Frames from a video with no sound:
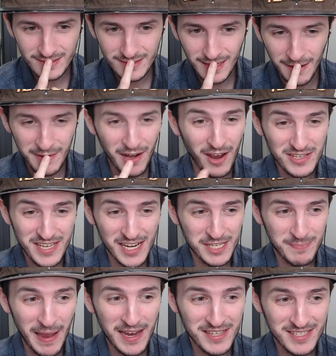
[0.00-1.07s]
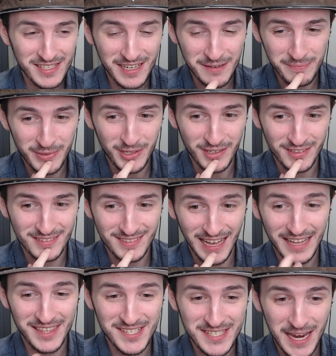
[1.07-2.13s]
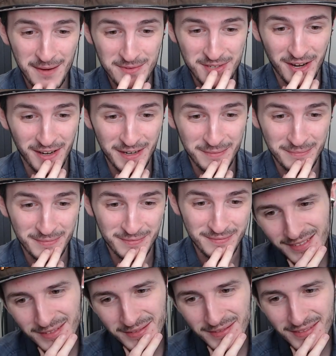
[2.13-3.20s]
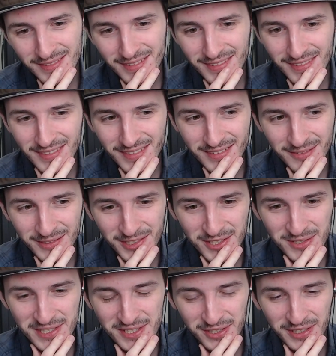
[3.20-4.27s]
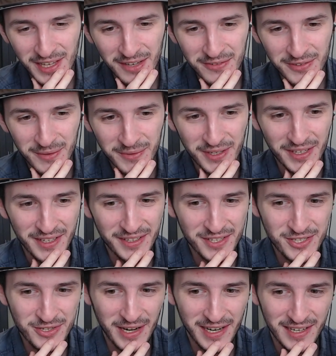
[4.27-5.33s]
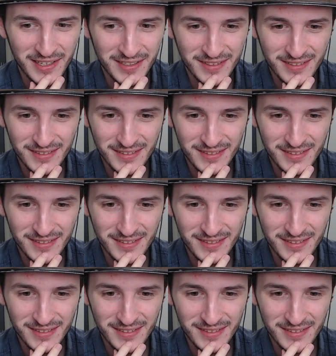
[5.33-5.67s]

I mean, I was expecting it, but at the same time, because we saw that from the trailer.